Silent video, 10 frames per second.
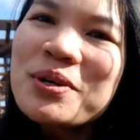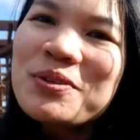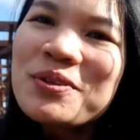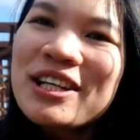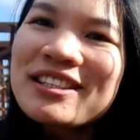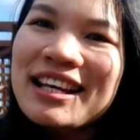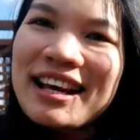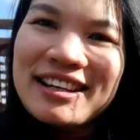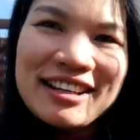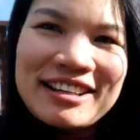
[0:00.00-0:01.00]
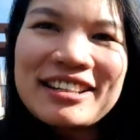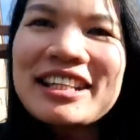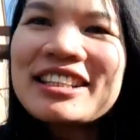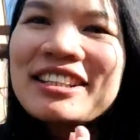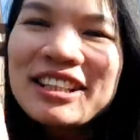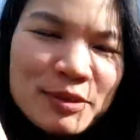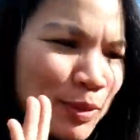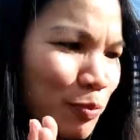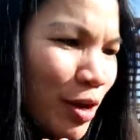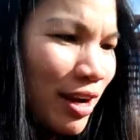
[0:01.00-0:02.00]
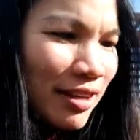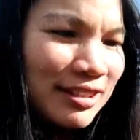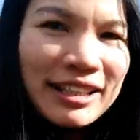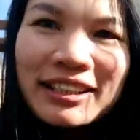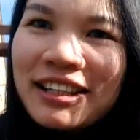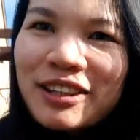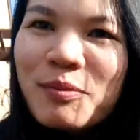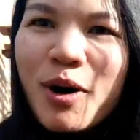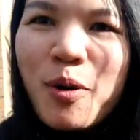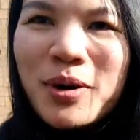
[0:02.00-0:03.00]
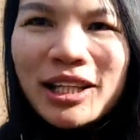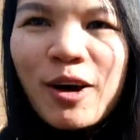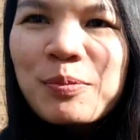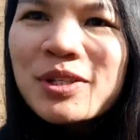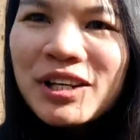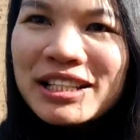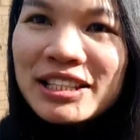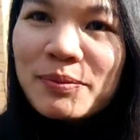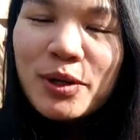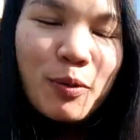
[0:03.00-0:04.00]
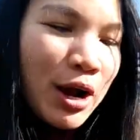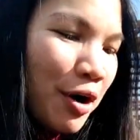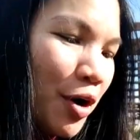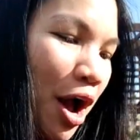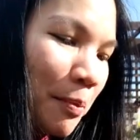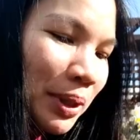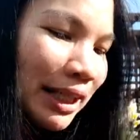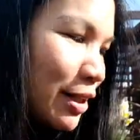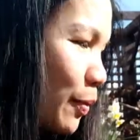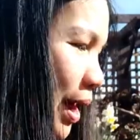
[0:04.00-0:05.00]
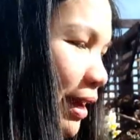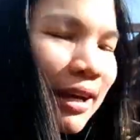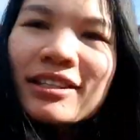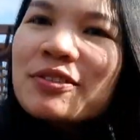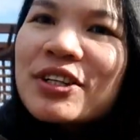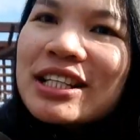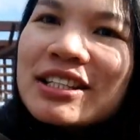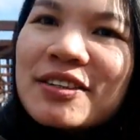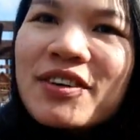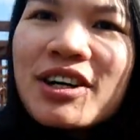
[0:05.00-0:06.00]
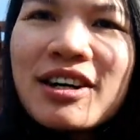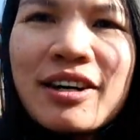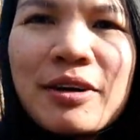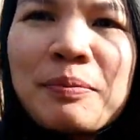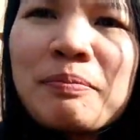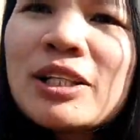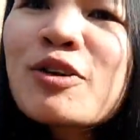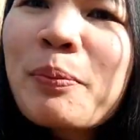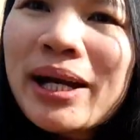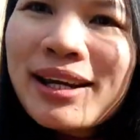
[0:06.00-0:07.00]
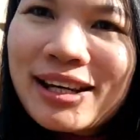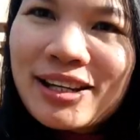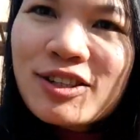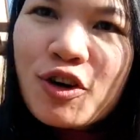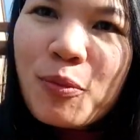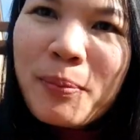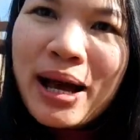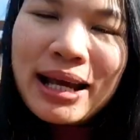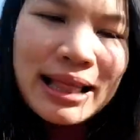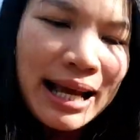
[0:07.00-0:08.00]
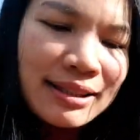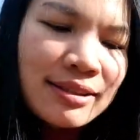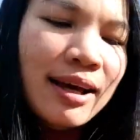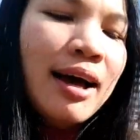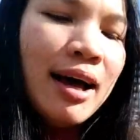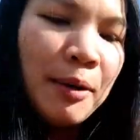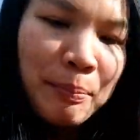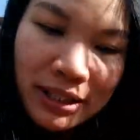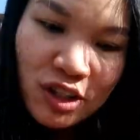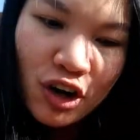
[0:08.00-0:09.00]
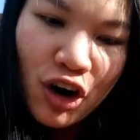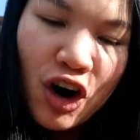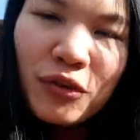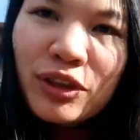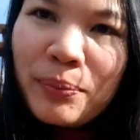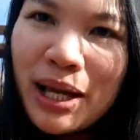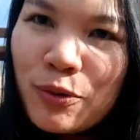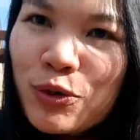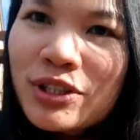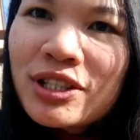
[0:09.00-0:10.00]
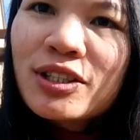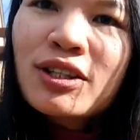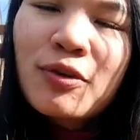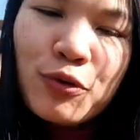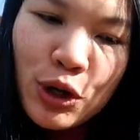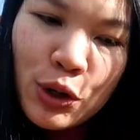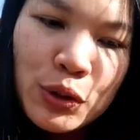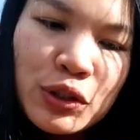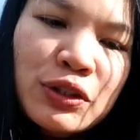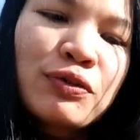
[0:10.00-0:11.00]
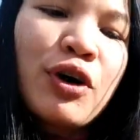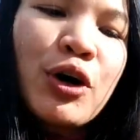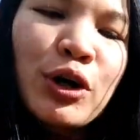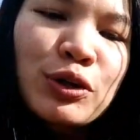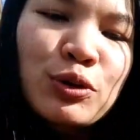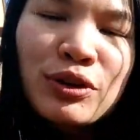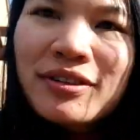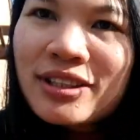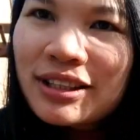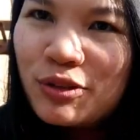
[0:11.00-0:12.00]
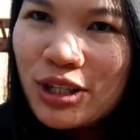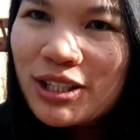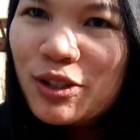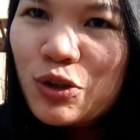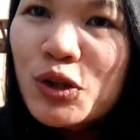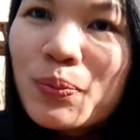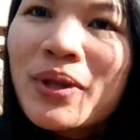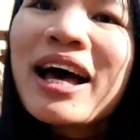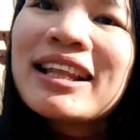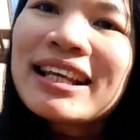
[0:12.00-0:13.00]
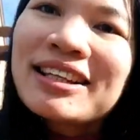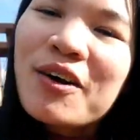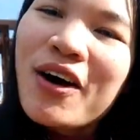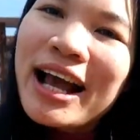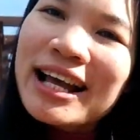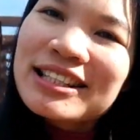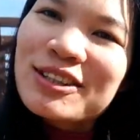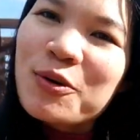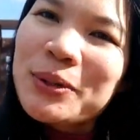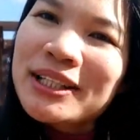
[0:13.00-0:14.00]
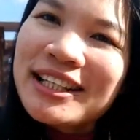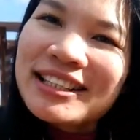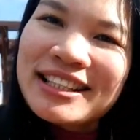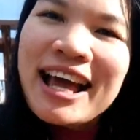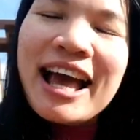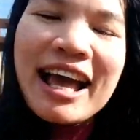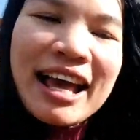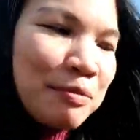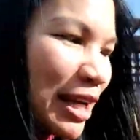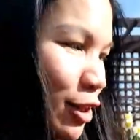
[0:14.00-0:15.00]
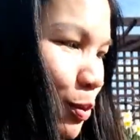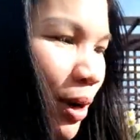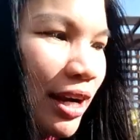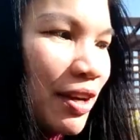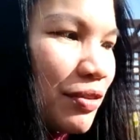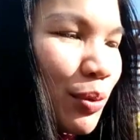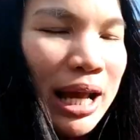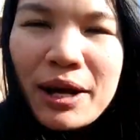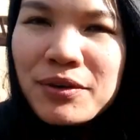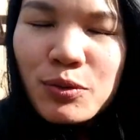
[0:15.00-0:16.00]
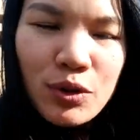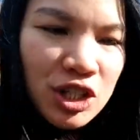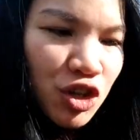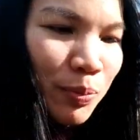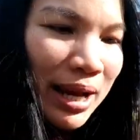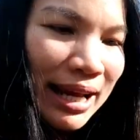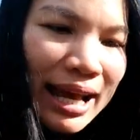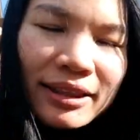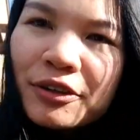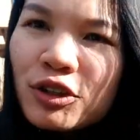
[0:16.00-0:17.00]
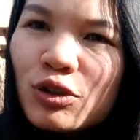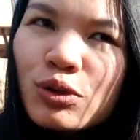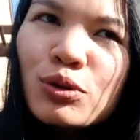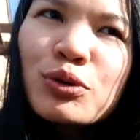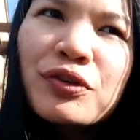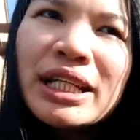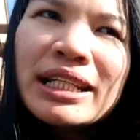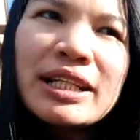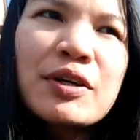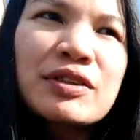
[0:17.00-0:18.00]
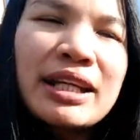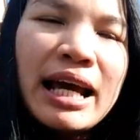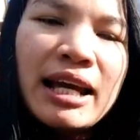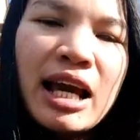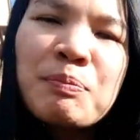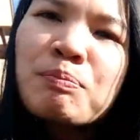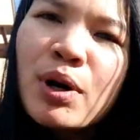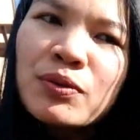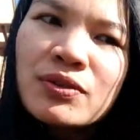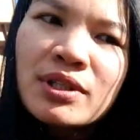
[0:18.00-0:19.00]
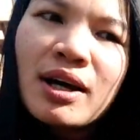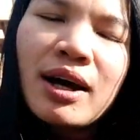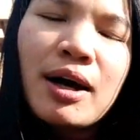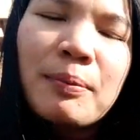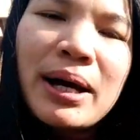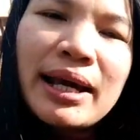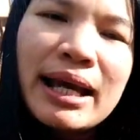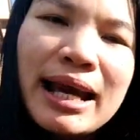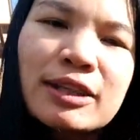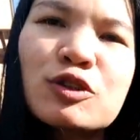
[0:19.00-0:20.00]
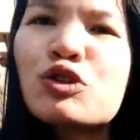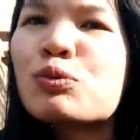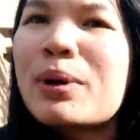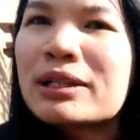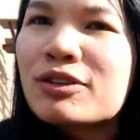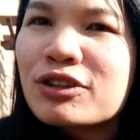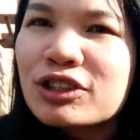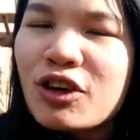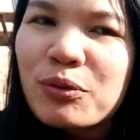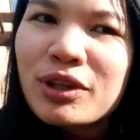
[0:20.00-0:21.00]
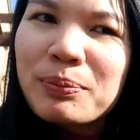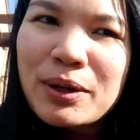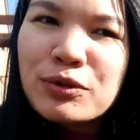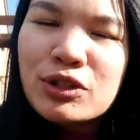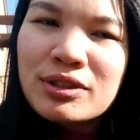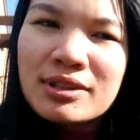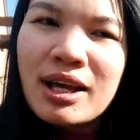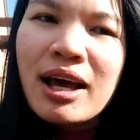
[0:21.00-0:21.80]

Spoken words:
Julian's garden. It's a little bit sunny at the moment. I hope you can see me well. But anyway, I just received a little package of my last bundle of the bare-rooted rose for 2022. Let's go ahead and open it. And by the way, if you haven't watched my other two videos, I unboxed my other two bundles of the bare-rooted